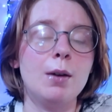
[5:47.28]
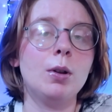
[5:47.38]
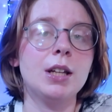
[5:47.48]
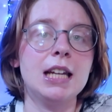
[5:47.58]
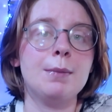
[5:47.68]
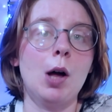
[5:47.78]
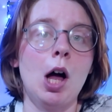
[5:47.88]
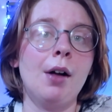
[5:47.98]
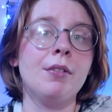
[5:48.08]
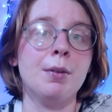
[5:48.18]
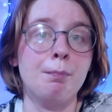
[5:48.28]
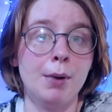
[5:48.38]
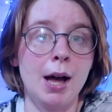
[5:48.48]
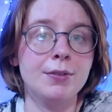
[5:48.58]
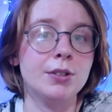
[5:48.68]
will keep all of the
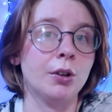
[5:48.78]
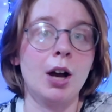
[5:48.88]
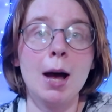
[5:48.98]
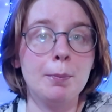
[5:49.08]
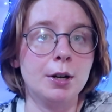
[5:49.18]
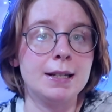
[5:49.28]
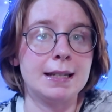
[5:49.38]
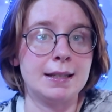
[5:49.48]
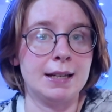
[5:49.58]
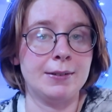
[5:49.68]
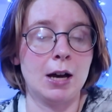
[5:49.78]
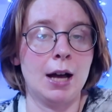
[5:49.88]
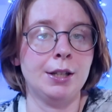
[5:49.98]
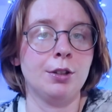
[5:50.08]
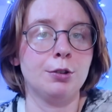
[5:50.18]
buffs or upgrades that they have
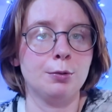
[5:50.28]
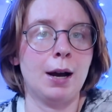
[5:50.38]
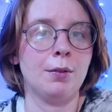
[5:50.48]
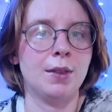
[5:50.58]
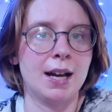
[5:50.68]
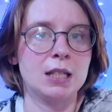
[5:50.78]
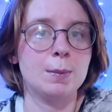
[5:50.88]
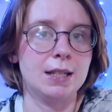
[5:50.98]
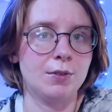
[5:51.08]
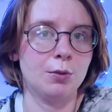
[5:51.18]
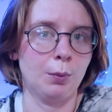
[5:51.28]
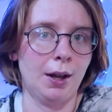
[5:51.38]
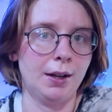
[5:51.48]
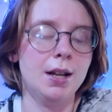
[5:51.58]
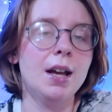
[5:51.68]
gotten throughout that specific
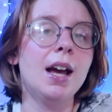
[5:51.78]
run,